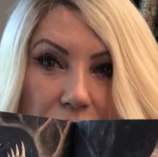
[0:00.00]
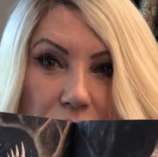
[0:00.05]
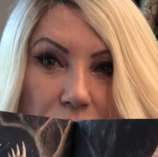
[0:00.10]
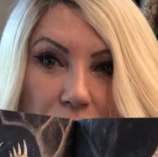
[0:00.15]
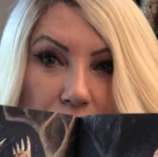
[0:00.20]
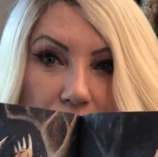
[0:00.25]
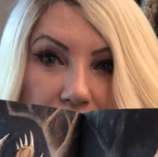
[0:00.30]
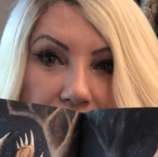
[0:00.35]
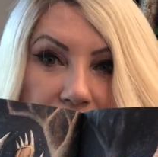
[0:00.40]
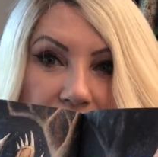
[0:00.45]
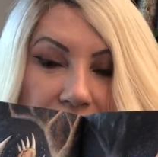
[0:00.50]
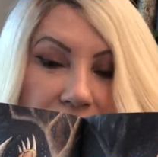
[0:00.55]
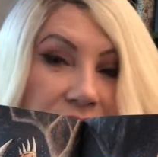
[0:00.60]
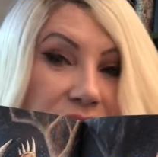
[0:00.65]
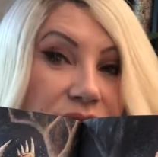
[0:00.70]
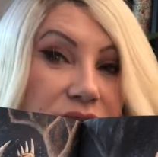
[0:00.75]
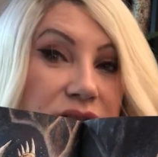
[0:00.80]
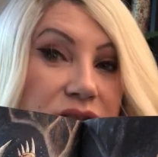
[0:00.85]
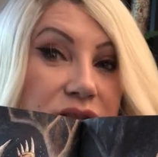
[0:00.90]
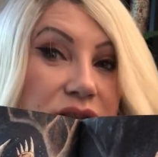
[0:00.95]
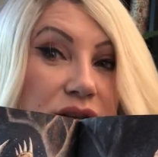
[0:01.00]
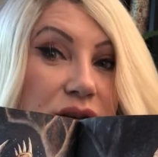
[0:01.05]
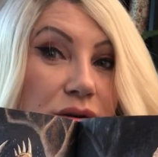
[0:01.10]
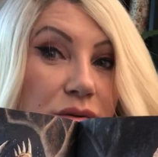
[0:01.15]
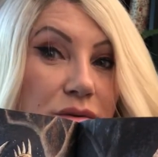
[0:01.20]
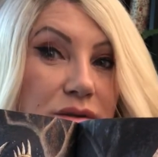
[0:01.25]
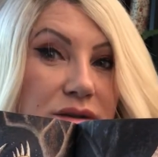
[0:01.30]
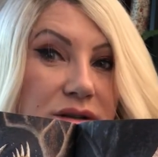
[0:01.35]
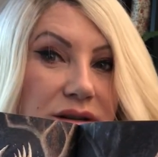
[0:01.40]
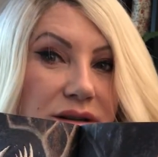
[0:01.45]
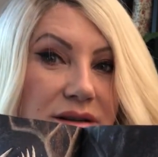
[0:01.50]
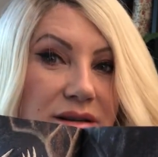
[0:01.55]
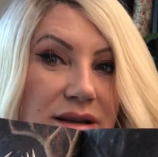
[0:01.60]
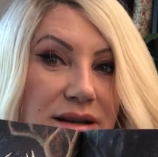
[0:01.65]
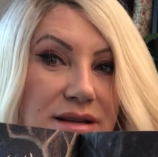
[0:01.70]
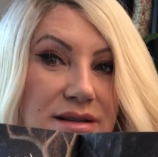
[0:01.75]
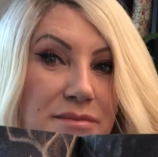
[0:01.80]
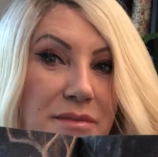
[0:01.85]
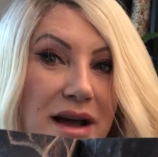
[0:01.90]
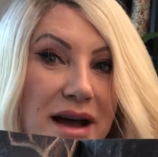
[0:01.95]
What kind of a suit
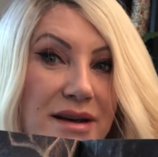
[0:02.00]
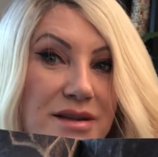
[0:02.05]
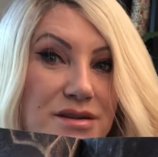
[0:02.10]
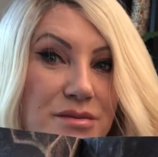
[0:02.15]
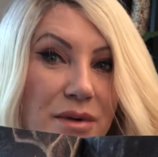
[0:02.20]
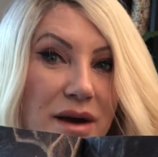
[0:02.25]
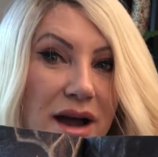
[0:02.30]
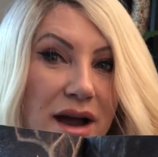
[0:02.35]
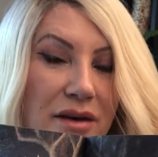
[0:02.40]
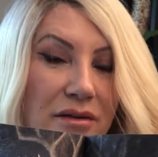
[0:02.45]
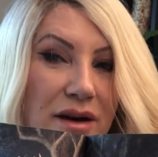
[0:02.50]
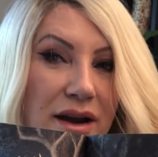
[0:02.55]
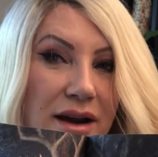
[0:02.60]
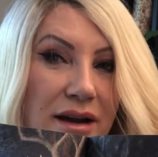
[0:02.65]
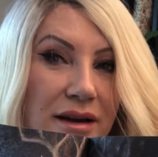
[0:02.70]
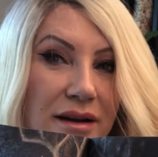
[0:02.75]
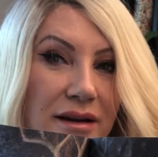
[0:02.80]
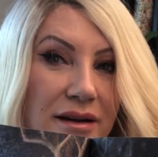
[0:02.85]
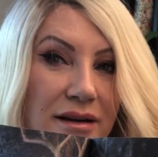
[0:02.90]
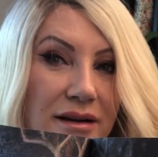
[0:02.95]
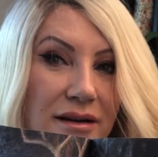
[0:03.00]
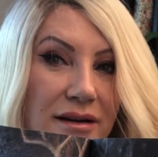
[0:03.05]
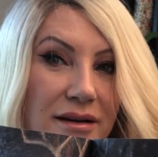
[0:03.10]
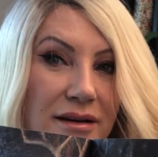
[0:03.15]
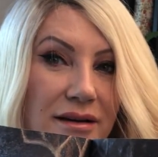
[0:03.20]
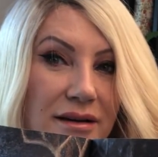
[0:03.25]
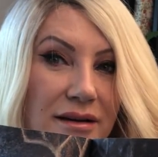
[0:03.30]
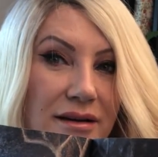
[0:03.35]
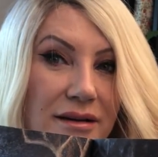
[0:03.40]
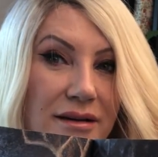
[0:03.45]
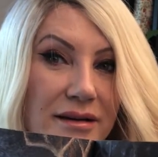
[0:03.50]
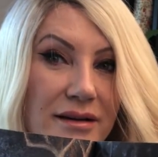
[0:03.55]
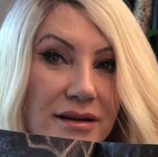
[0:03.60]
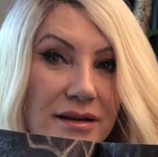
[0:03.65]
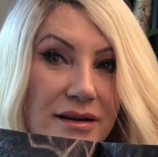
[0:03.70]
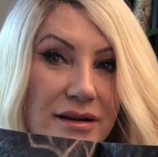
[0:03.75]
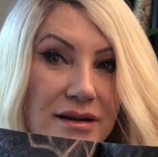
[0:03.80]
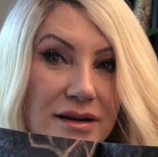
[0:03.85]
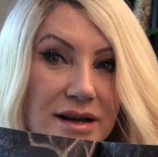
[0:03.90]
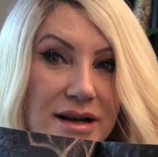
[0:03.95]
is Max wearing?
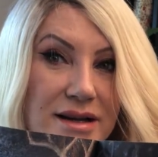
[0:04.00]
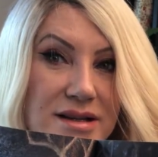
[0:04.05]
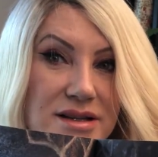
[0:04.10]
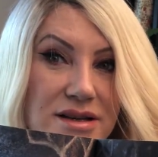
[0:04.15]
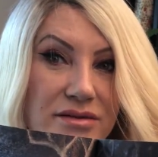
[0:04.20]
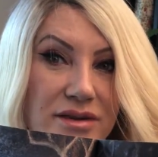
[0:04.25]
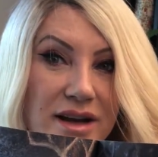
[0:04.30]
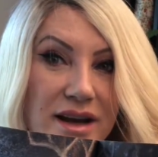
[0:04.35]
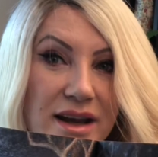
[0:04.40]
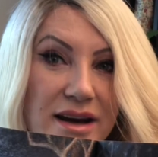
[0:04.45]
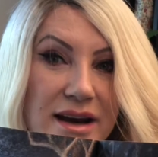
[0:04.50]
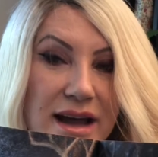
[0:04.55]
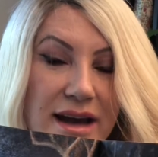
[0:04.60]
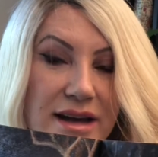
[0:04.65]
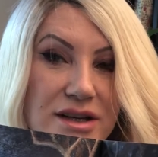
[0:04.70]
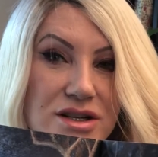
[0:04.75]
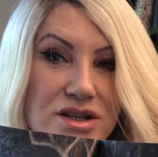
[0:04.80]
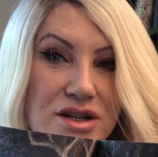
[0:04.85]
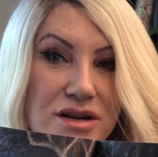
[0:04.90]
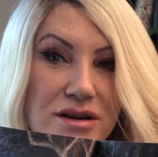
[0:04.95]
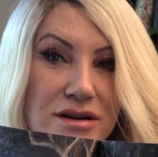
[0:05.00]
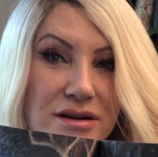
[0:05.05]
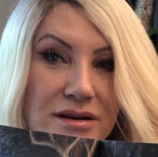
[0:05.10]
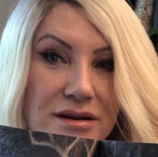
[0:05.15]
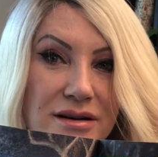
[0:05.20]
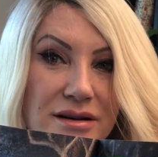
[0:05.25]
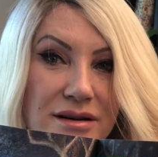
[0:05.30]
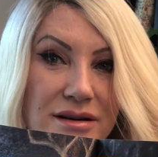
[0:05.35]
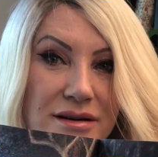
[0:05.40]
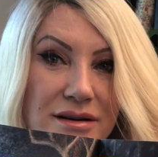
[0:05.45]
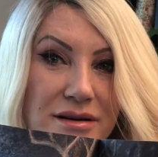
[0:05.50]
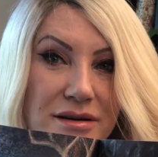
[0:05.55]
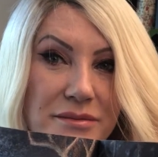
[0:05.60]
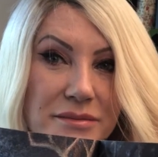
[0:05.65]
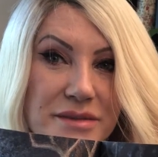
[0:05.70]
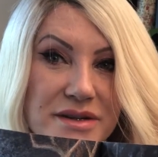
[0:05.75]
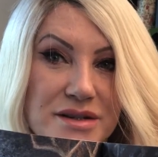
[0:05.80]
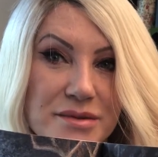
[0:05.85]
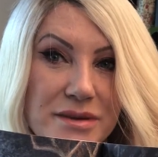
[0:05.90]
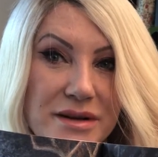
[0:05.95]
Is there a connection
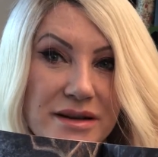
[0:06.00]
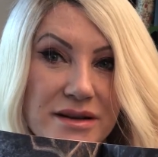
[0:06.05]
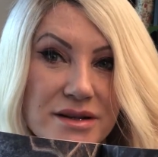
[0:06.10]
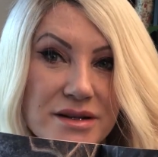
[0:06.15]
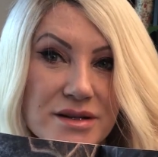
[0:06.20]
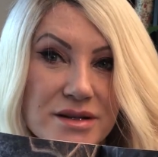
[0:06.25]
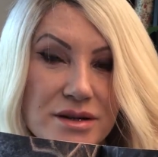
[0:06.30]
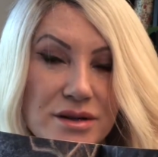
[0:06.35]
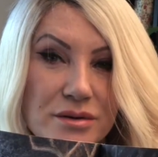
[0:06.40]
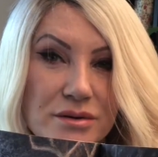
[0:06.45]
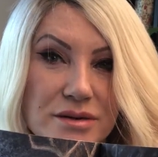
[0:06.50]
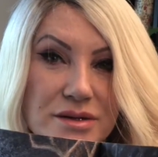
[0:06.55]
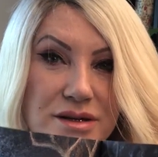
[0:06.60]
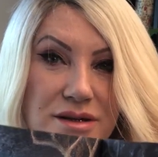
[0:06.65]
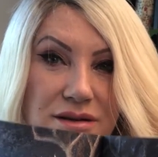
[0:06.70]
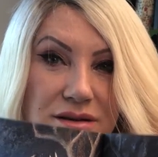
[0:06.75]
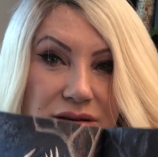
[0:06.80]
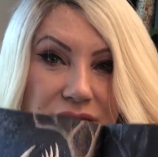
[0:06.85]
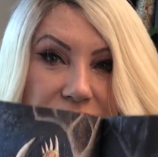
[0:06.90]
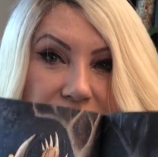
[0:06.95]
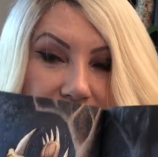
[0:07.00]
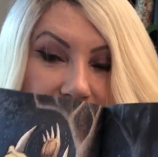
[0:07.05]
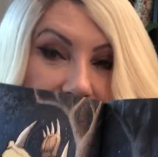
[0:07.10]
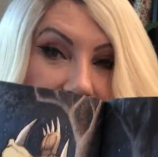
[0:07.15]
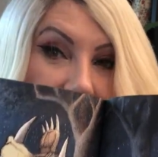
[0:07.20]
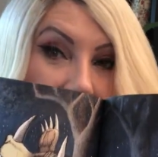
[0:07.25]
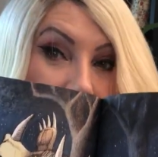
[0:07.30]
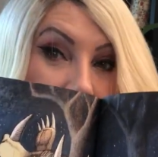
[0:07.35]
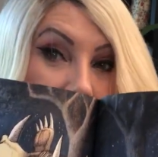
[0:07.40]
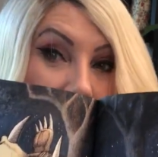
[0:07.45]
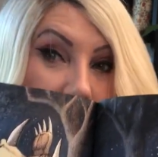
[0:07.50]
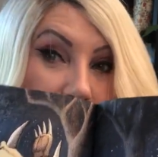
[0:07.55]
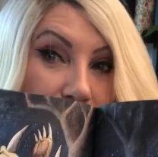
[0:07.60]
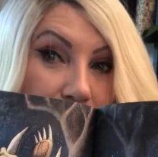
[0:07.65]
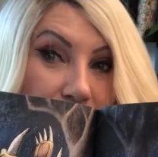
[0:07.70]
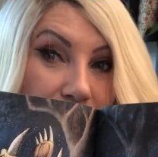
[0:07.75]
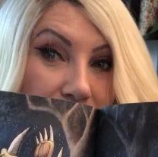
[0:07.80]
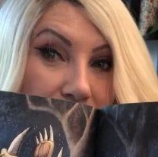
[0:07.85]
between the suit and the moon?